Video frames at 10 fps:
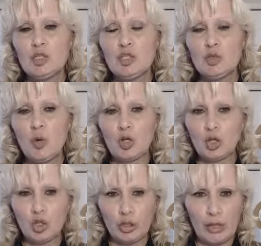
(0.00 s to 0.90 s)
you are
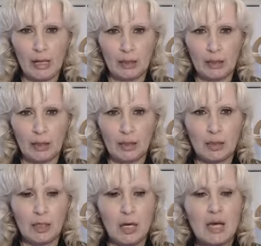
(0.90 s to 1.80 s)
learning
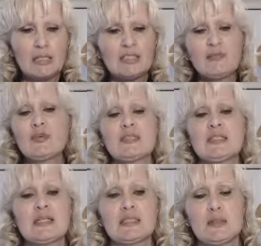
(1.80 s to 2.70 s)
different
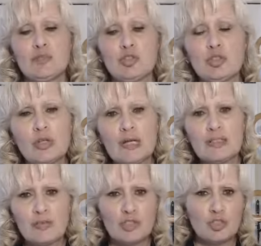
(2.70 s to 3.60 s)
systems? You're learning
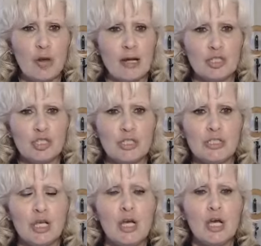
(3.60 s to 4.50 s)
different strategies.